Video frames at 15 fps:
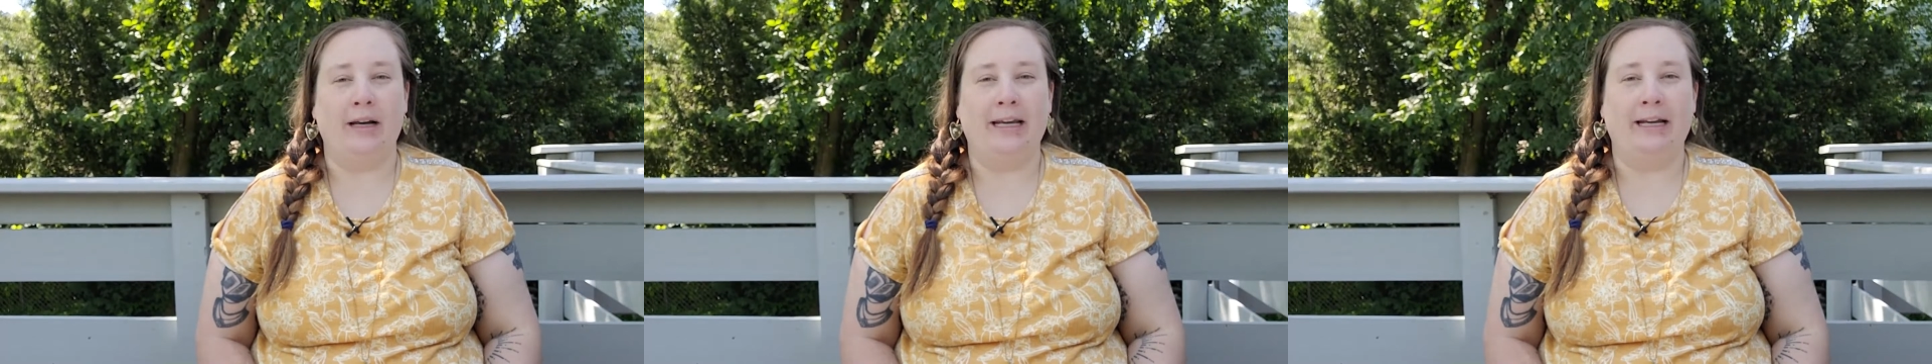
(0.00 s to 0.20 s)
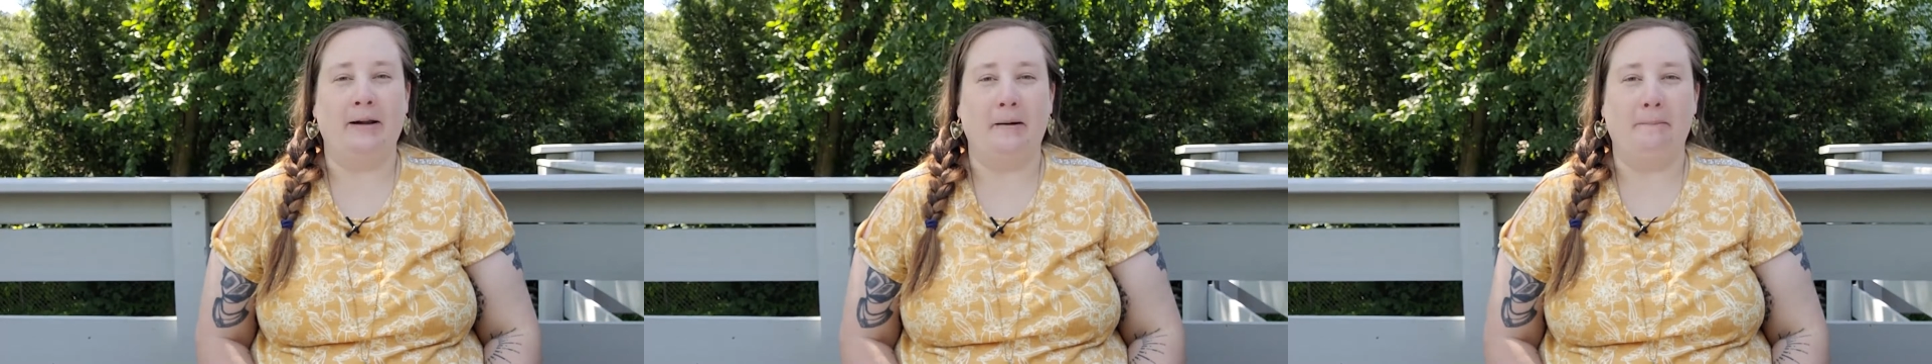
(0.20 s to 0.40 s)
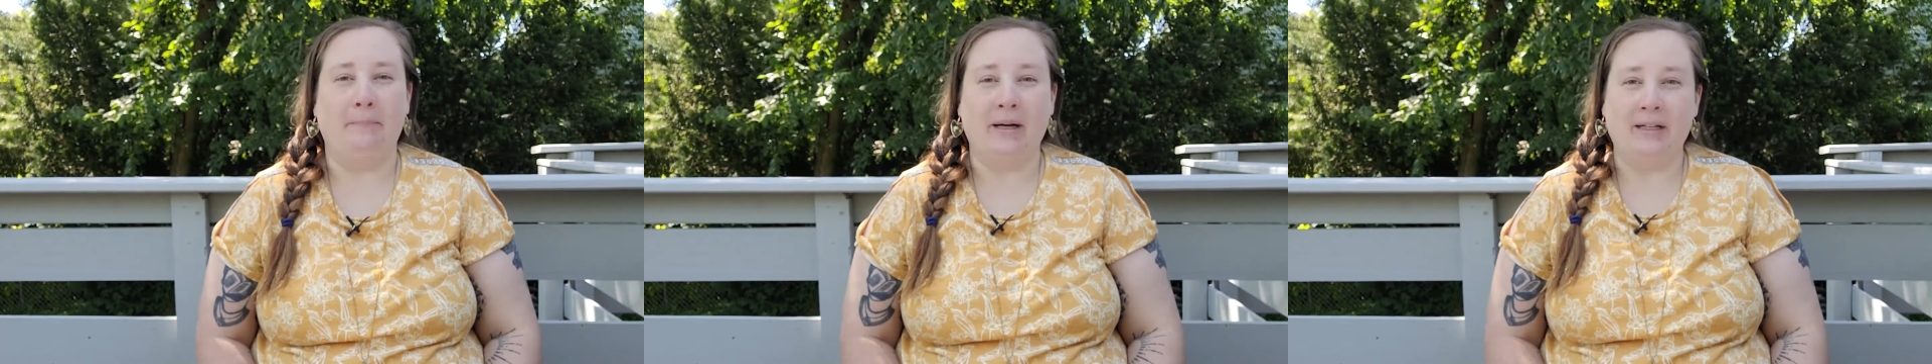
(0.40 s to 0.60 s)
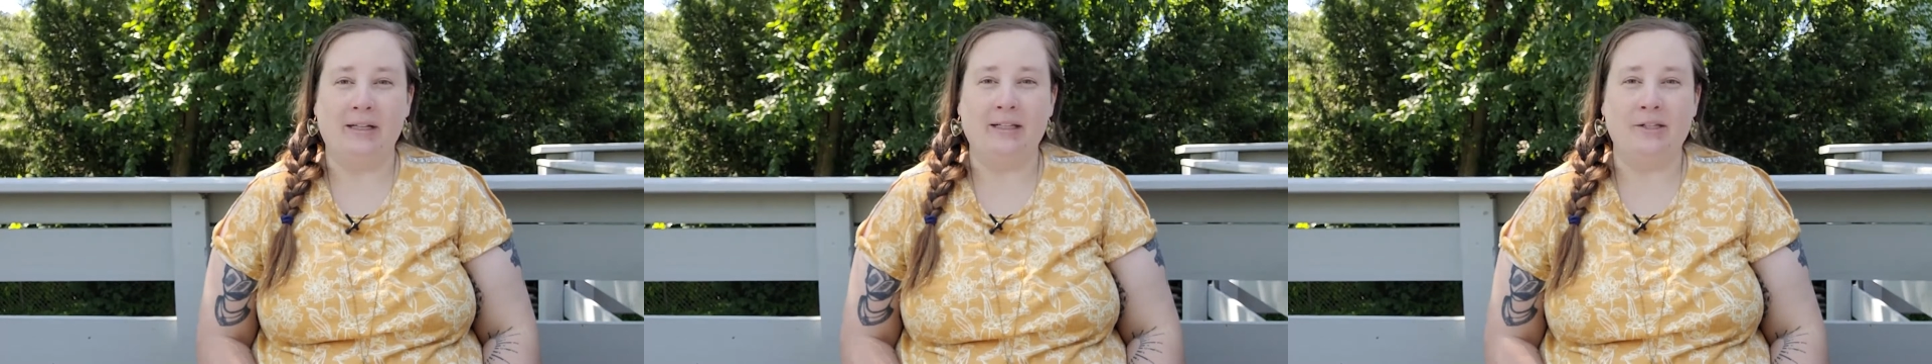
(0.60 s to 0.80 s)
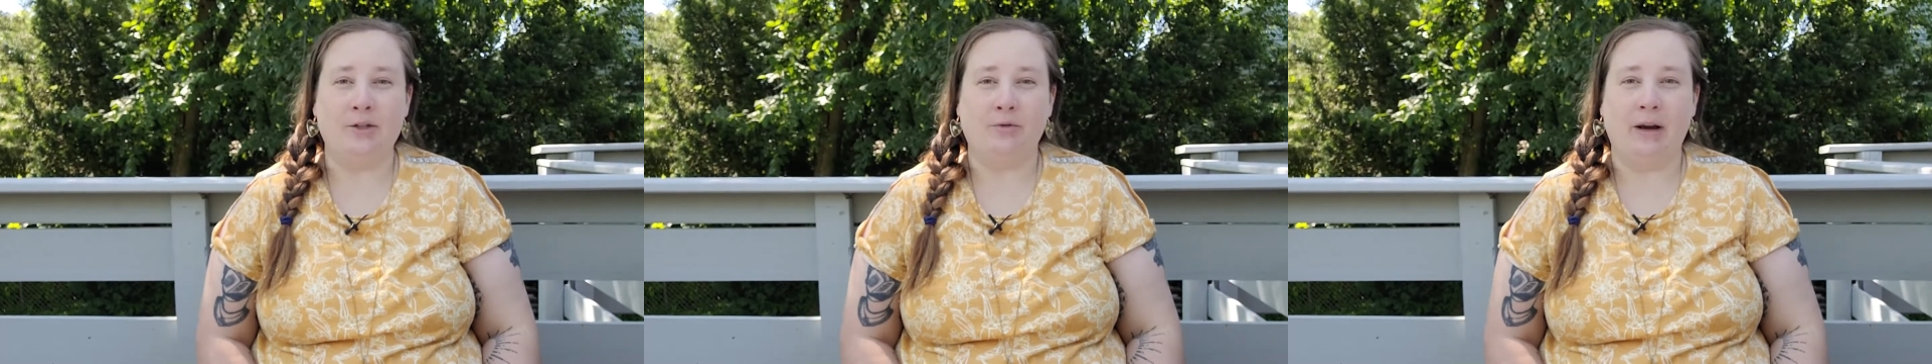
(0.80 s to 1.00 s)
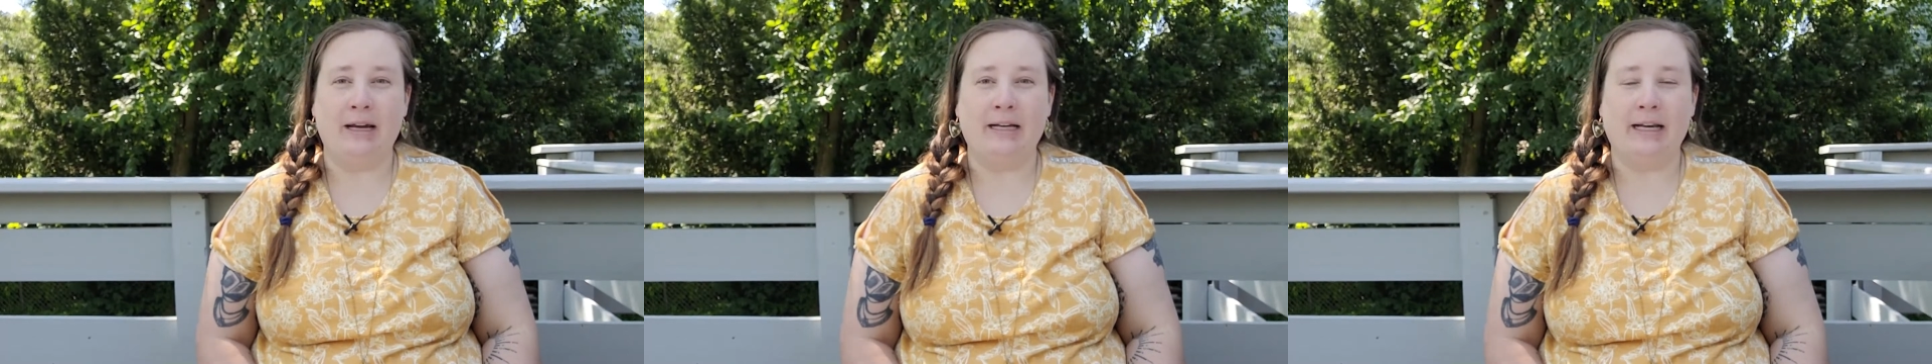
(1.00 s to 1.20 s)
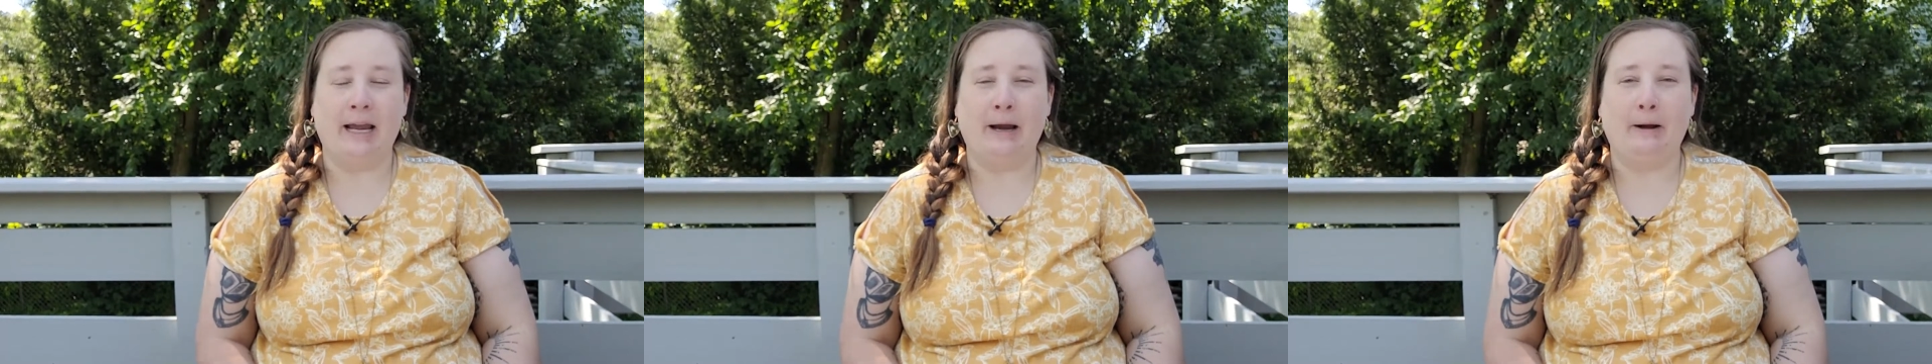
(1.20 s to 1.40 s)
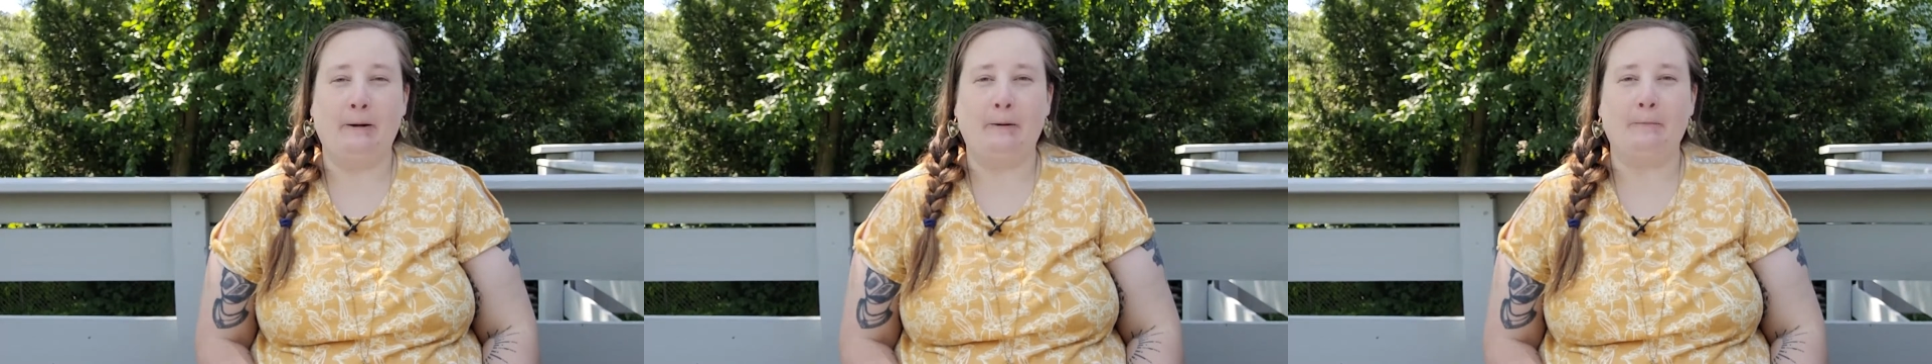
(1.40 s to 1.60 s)
in abundance right
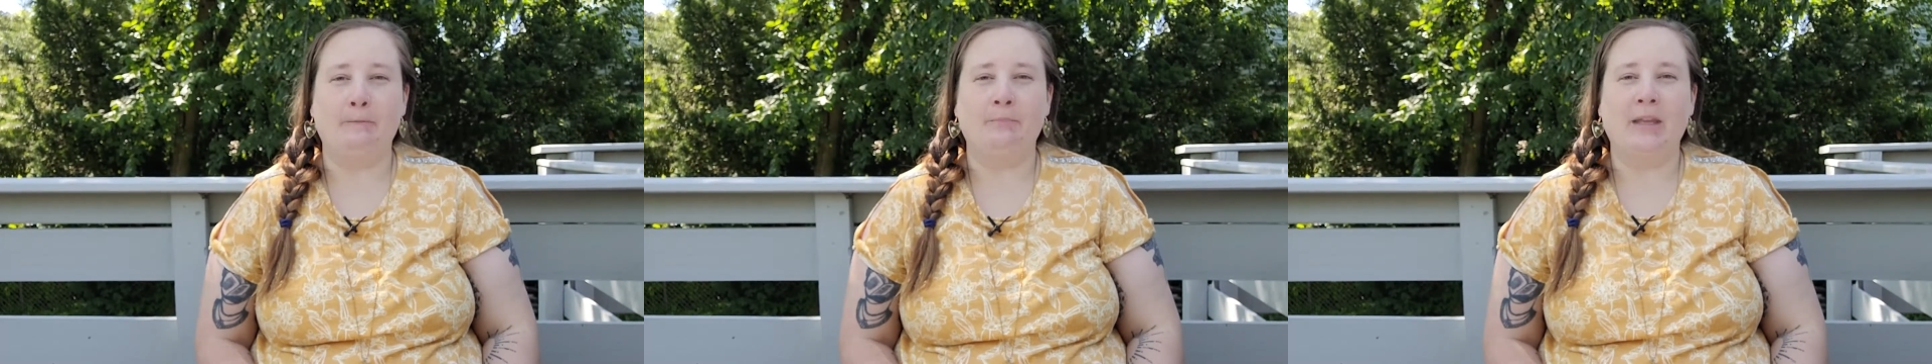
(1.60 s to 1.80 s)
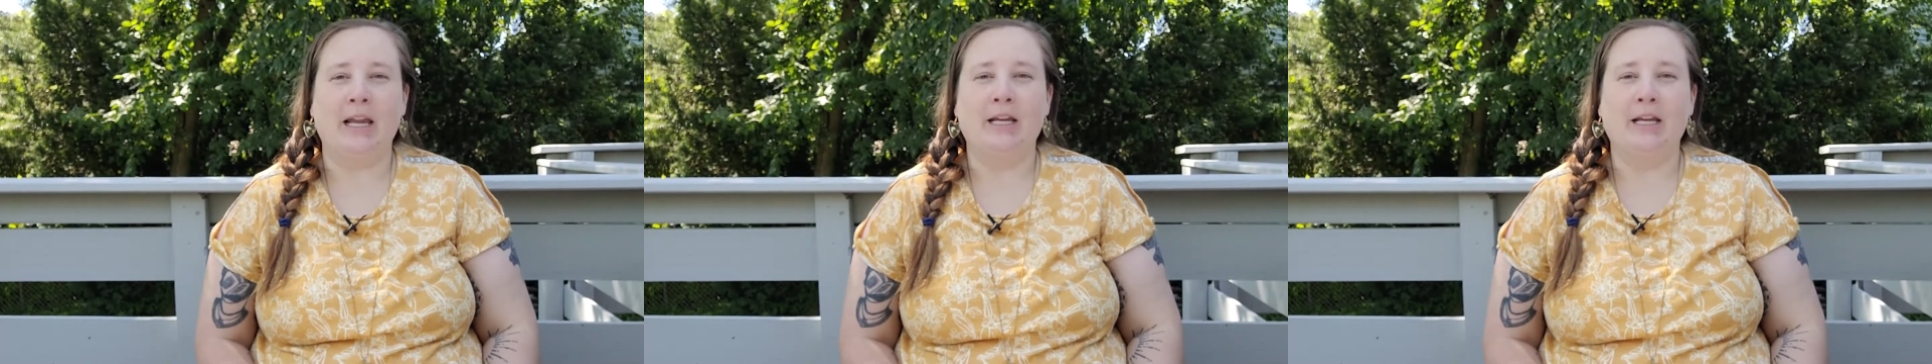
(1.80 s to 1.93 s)
now.